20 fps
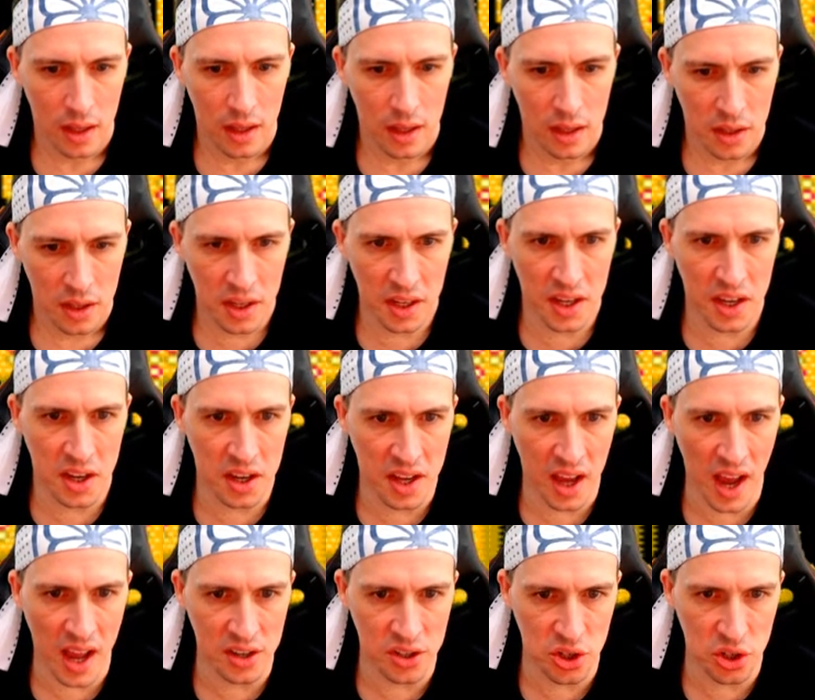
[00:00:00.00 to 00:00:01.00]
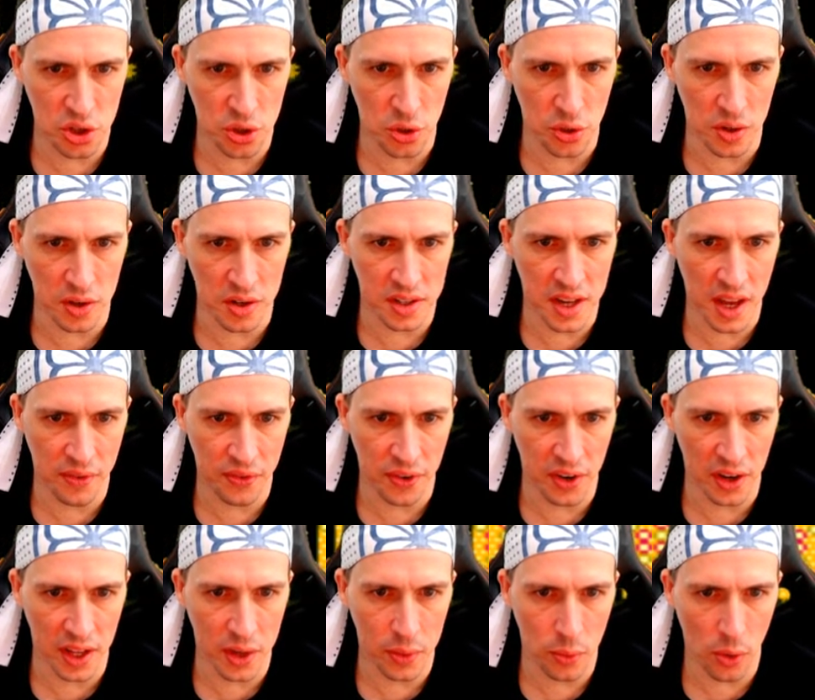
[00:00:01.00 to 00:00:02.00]
You can't just shoot
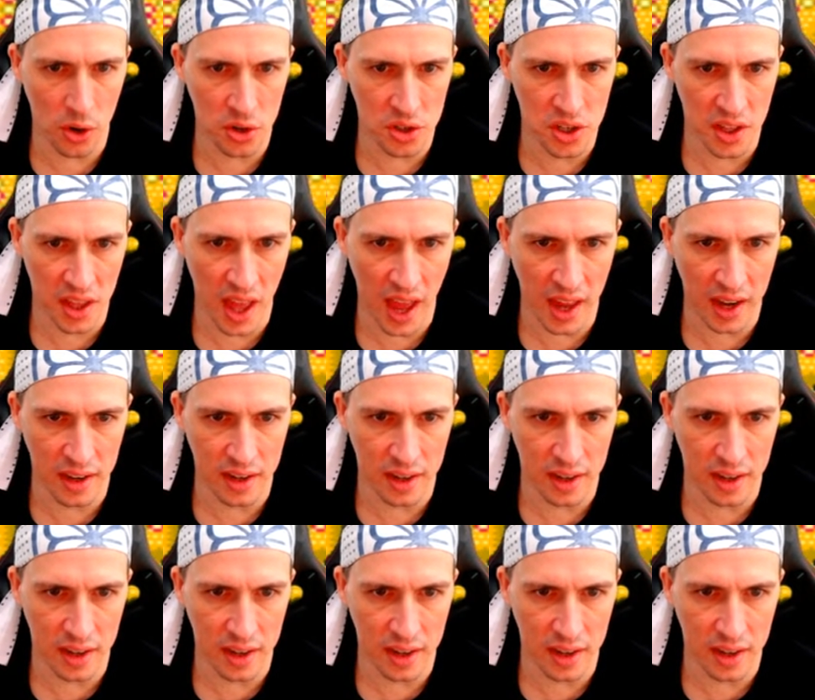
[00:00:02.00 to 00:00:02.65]
indefinitely, roger that.